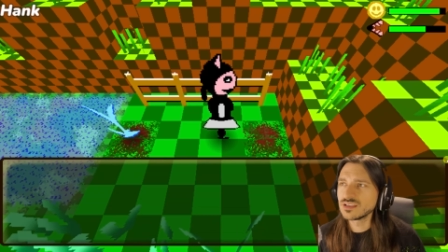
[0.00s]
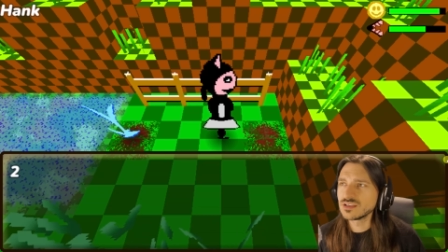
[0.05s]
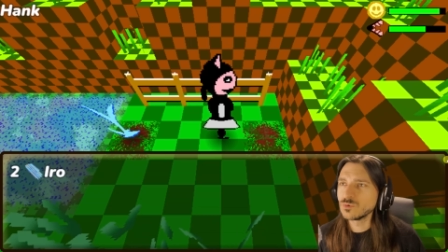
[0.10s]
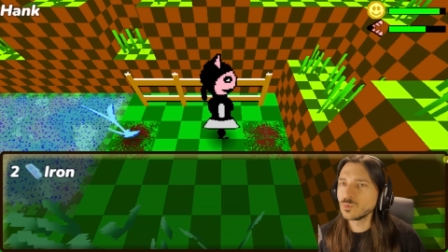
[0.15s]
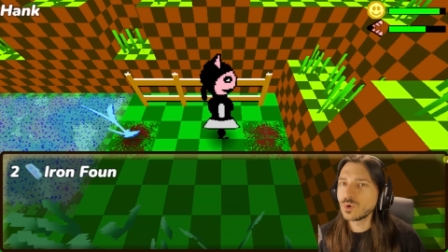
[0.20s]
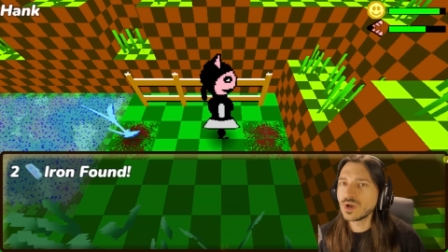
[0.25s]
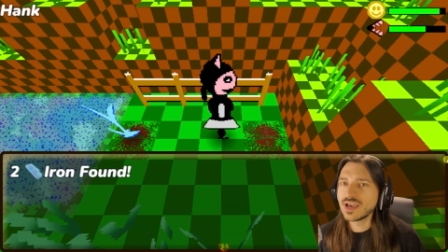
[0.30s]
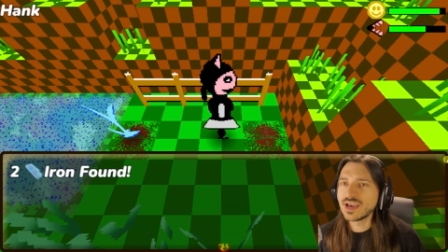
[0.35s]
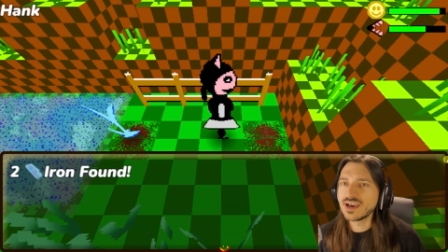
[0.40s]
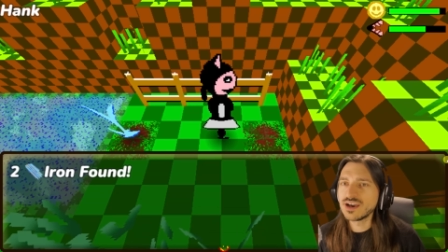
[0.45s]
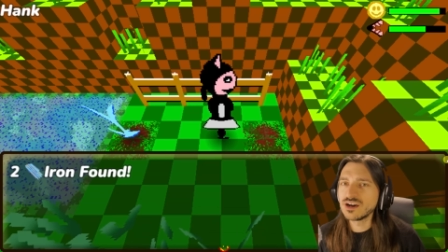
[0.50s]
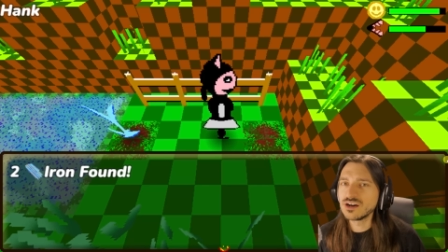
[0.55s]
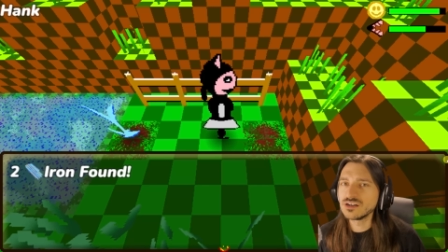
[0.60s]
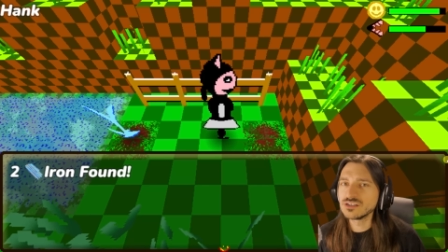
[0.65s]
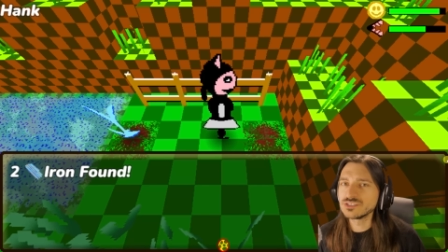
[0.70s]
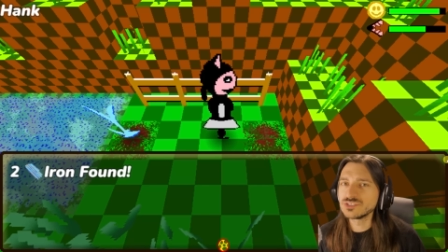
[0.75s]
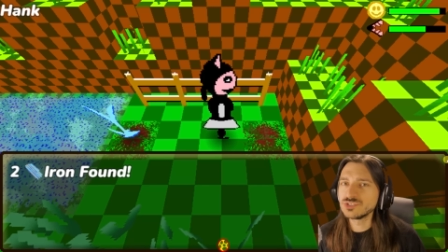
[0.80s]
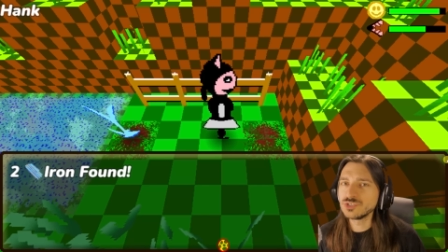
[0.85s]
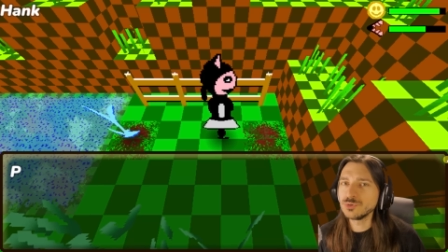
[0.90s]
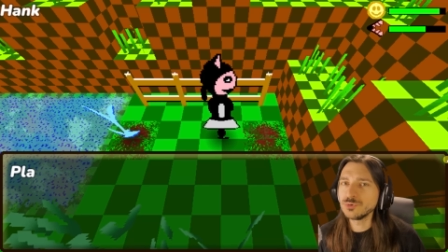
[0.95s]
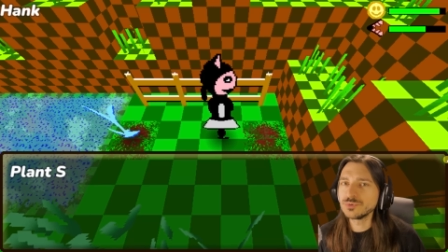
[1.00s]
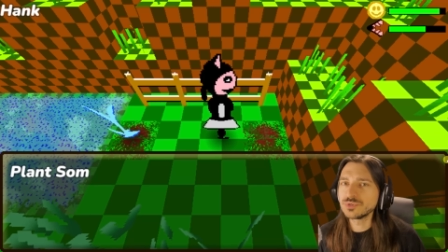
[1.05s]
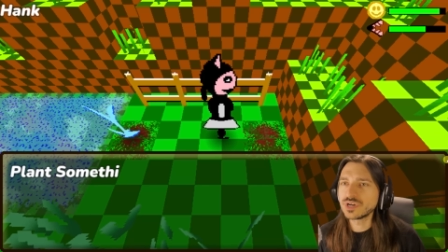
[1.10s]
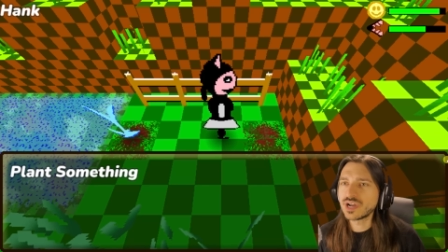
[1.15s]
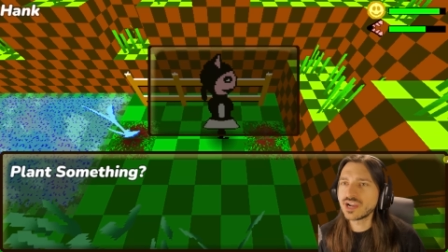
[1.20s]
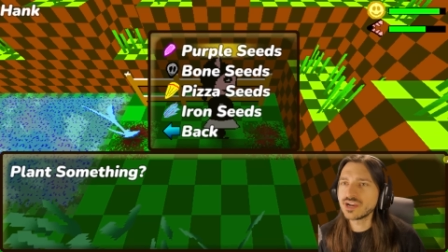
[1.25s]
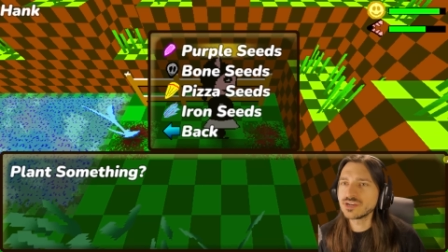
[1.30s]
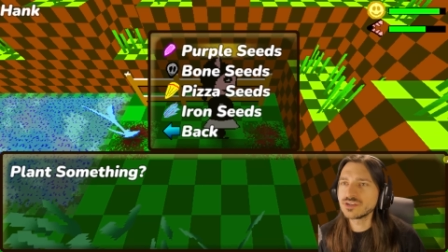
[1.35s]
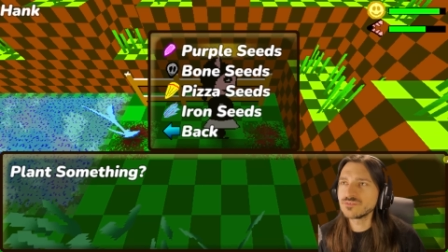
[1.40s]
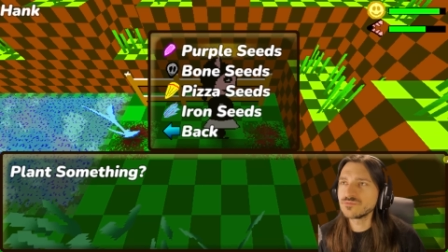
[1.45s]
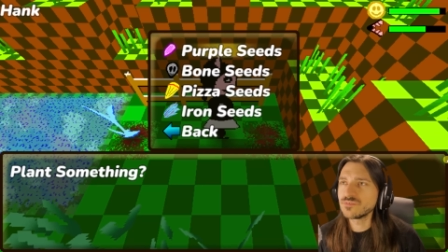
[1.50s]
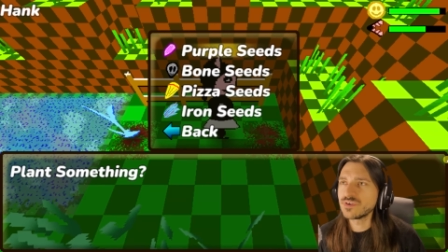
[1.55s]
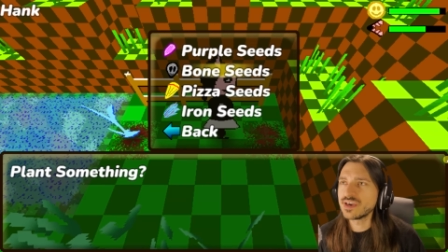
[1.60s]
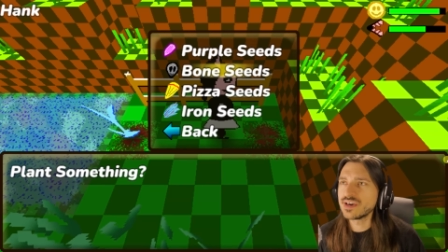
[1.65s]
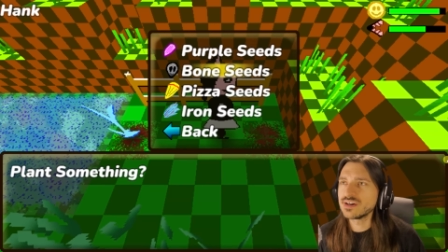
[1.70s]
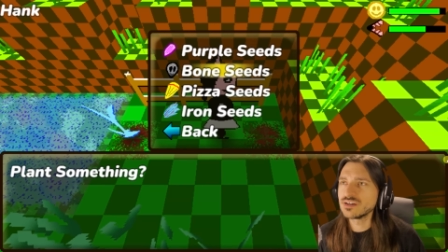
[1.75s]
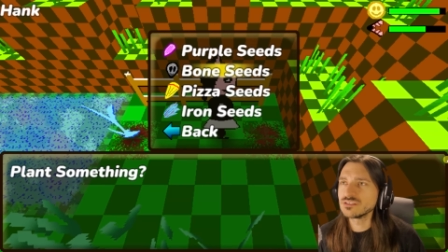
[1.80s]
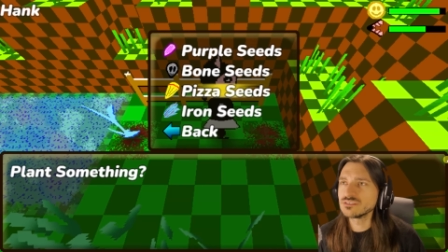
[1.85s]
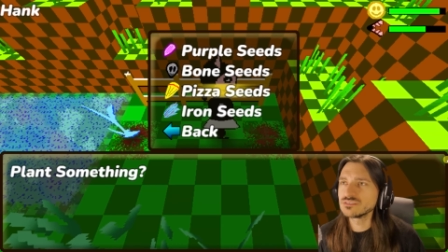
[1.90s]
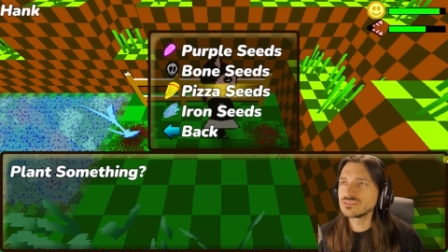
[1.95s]
Wow, two iron
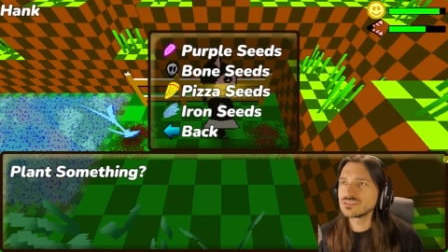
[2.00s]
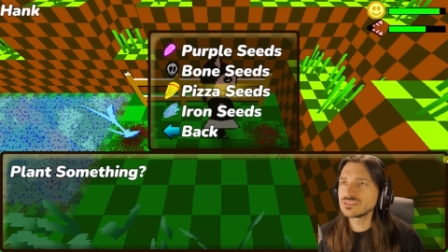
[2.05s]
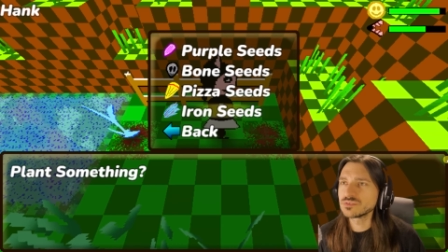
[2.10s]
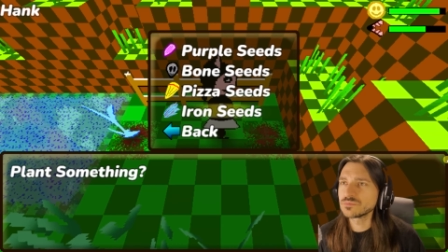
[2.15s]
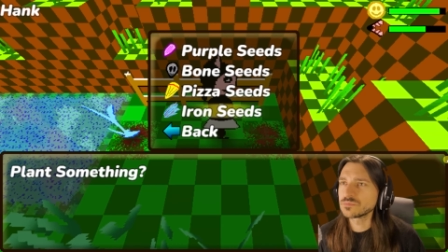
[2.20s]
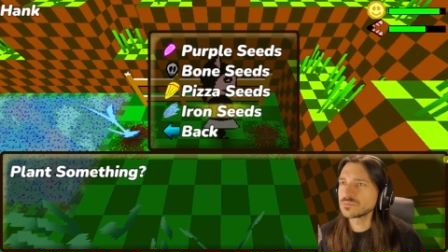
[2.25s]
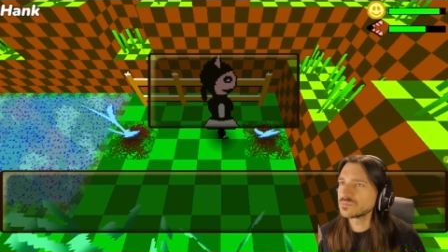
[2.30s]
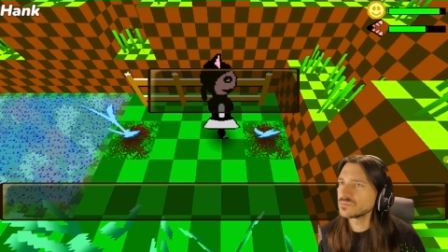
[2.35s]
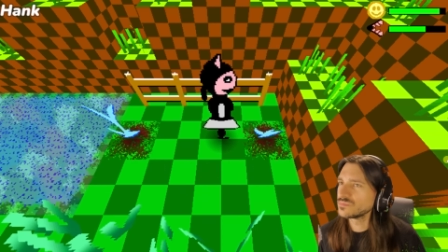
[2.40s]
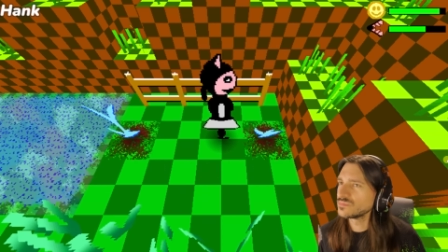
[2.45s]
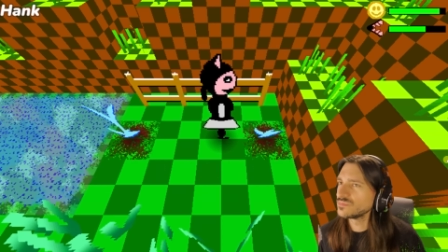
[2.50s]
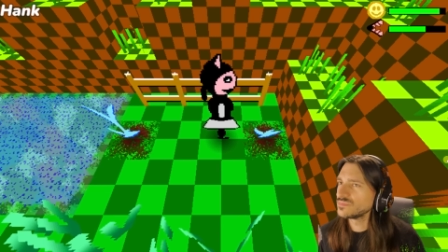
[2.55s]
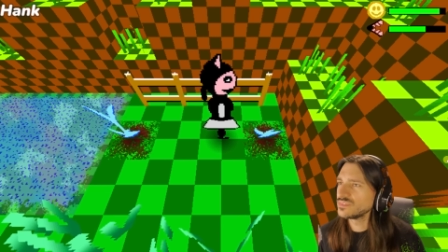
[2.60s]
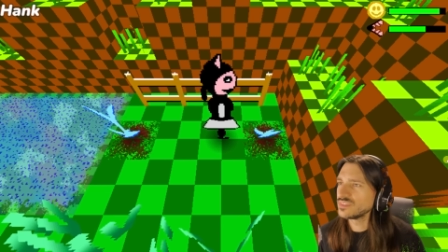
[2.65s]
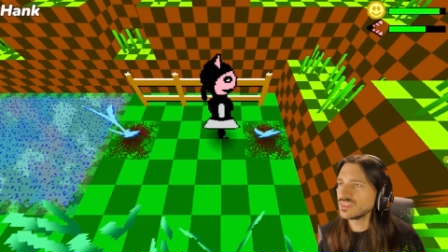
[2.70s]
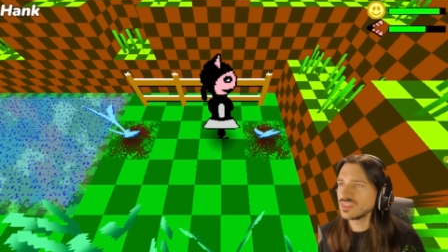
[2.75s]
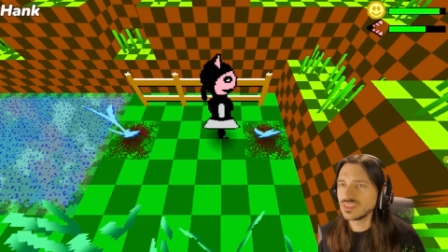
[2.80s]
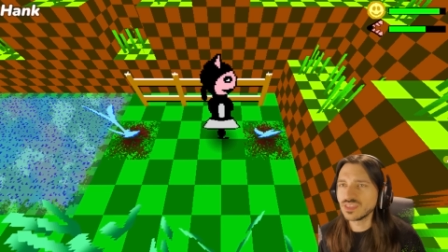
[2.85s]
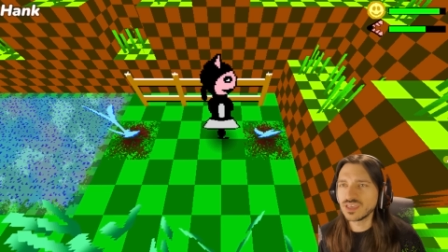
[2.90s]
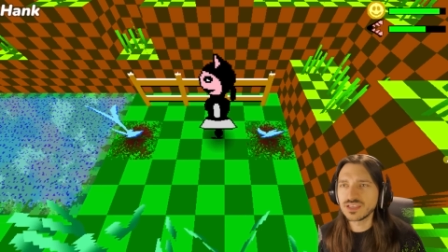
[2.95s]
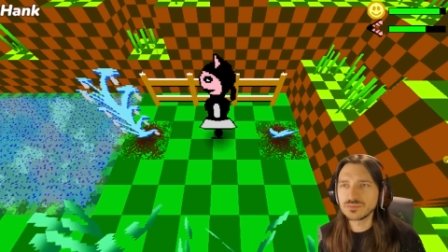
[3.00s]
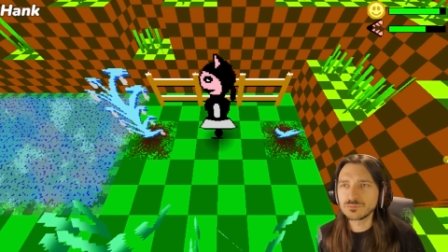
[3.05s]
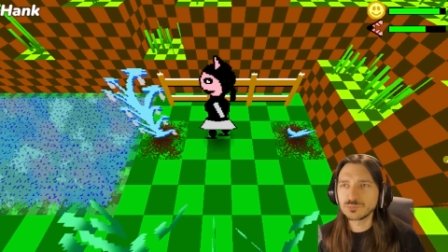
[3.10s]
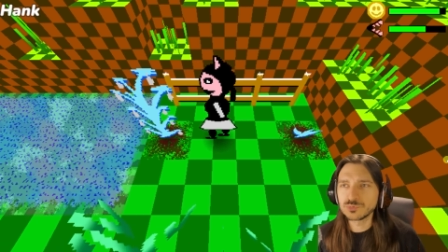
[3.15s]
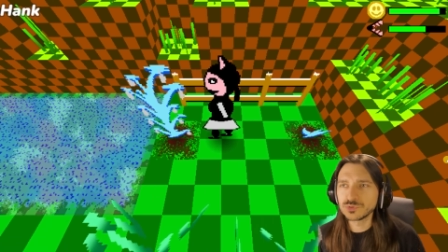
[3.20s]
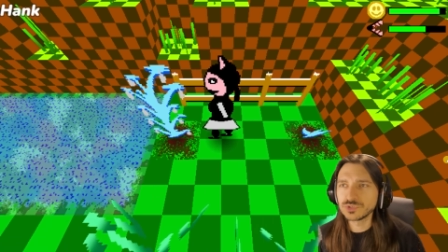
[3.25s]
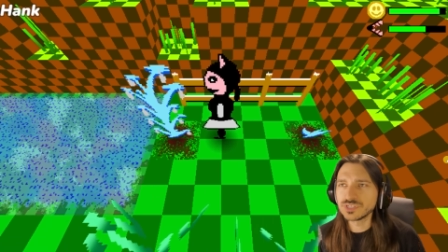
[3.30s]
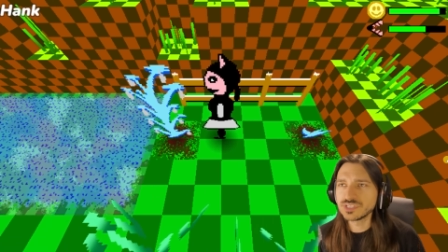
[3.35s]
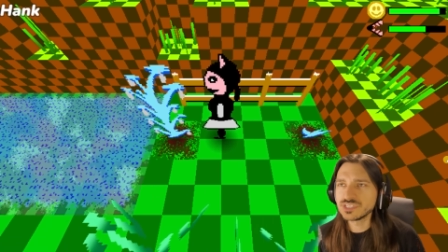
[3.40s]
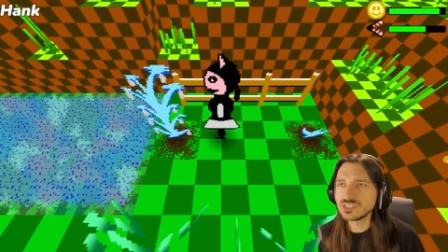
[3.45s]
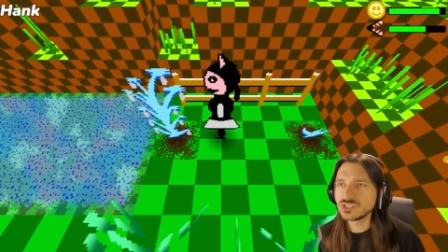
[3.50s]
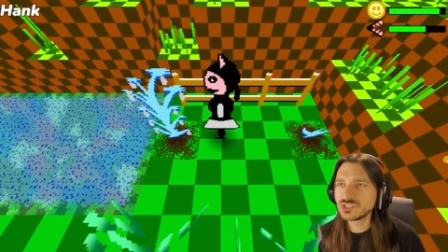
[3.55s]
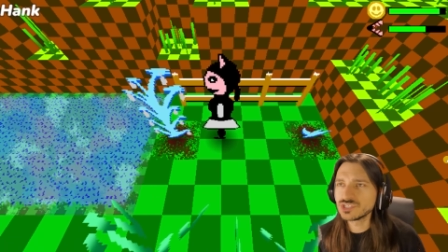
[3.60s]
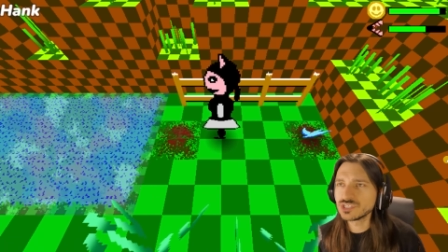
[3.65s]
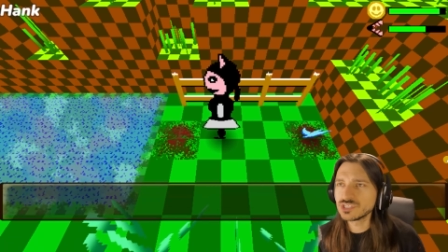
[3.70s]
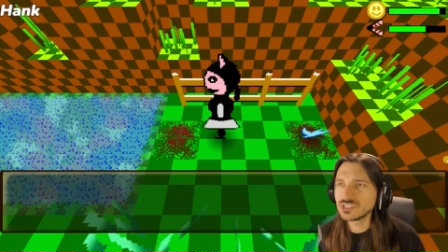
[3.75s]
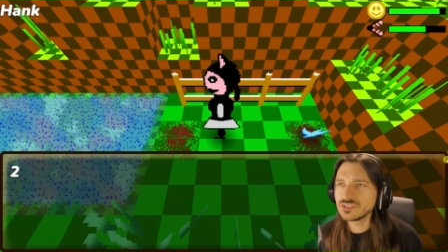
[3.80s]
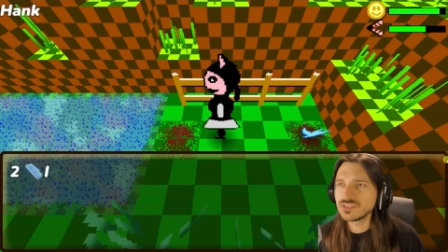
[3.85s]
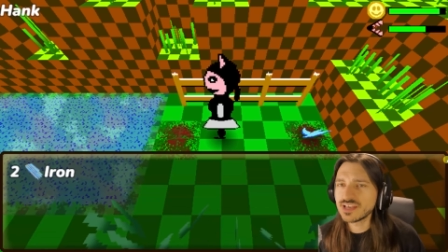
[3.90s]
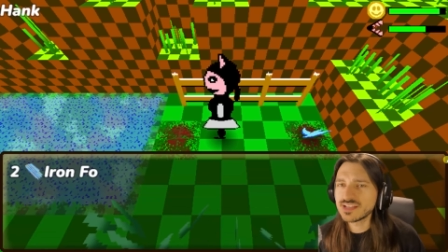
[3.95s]
found. Pretty
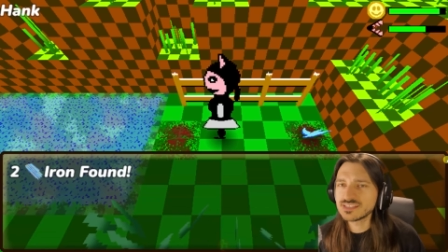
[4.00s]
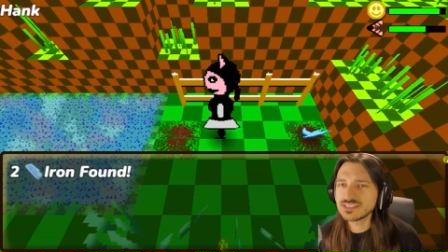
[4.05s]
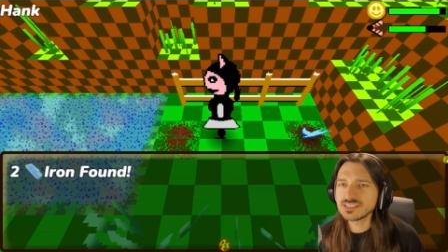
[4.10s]
sure that's